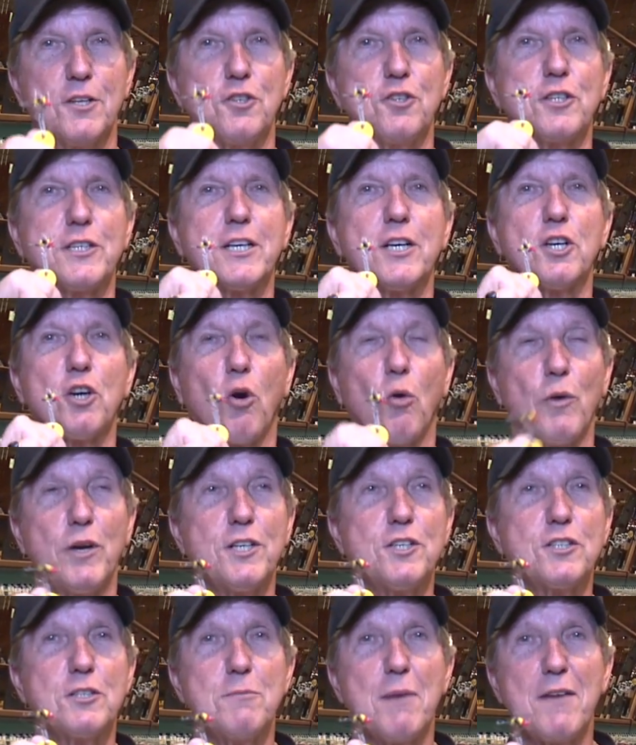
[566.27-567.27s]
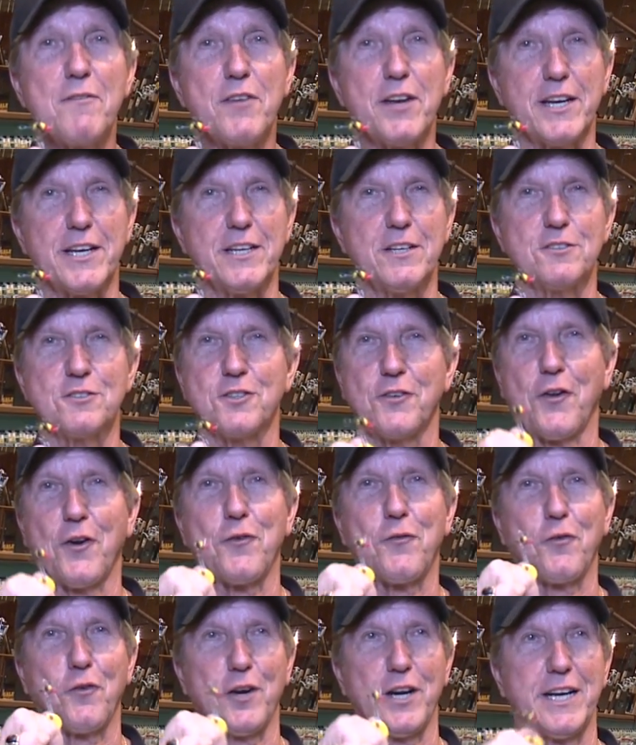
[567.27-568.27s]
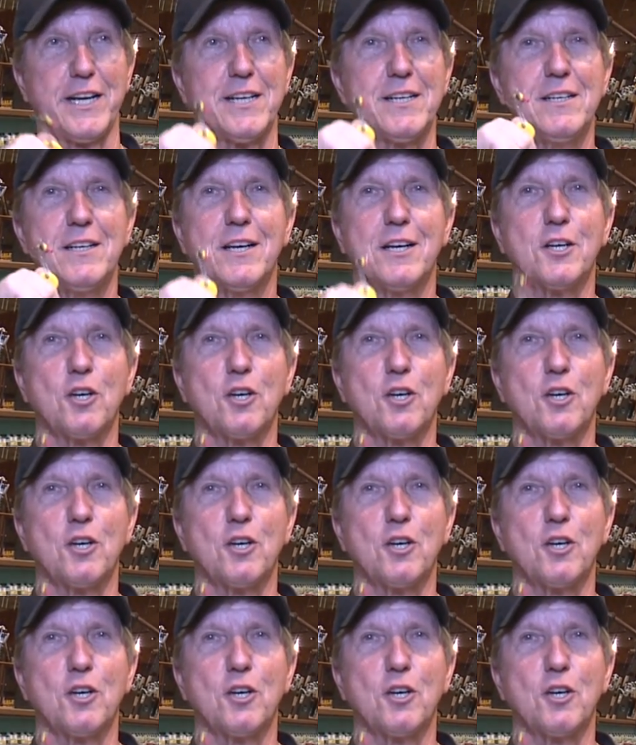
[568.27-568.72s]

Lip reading: you can go into my videos, they're free.